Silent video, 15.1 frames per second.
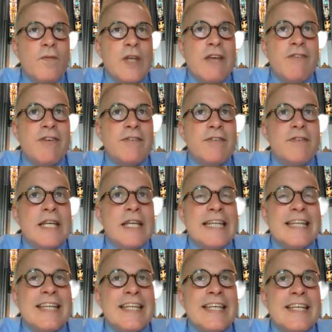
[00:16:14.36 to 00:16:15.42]
Even
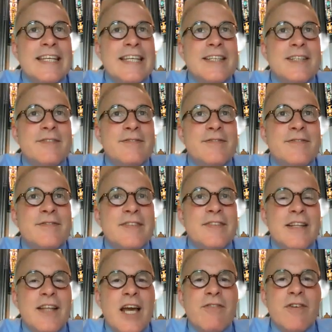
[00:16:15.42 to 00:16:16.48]
in the
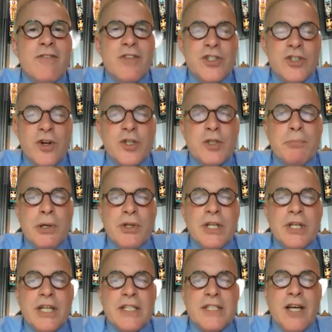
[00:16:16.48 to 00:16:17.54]
life of the church
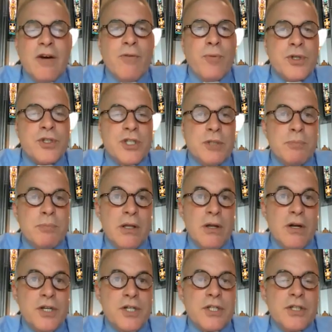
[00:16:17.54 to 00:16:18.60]
building itself, which has been
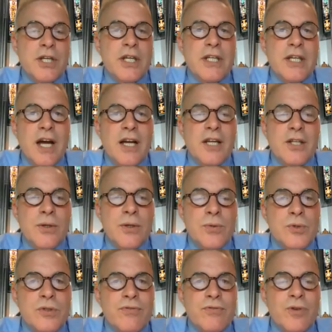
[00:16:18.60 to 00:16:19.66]
largely not
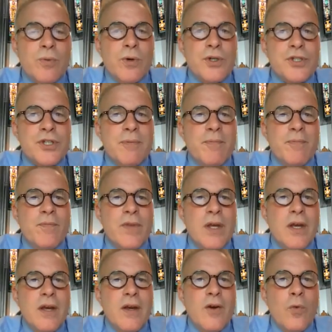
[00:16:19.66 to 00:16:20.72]
used for worship,
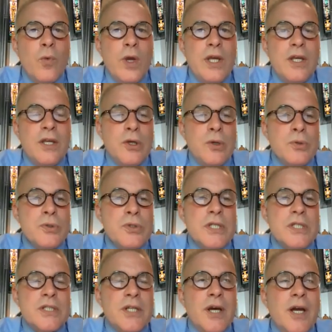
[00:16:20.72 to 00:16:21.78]
we use
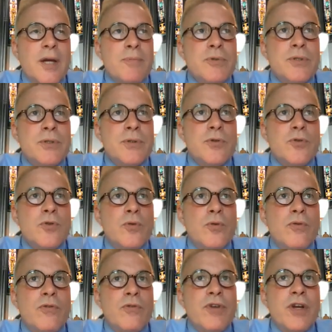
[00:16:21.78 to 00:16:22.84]
this time
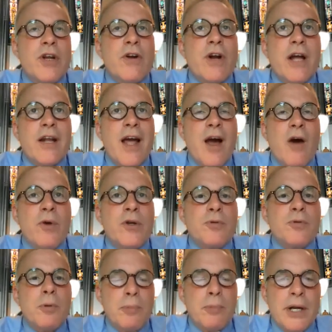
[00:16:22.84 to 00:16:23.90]
to figure out how we
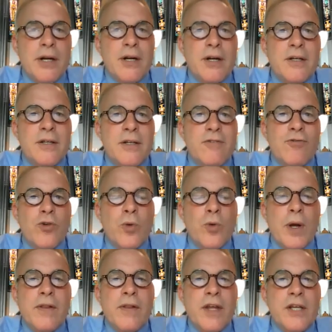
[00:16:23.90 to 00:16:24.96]
could prepare for
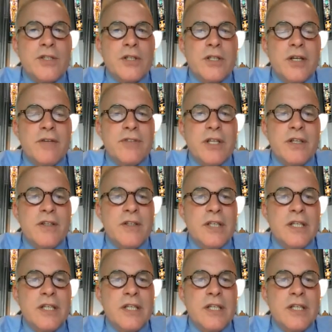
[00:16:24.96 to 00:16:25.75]
when things are lifted.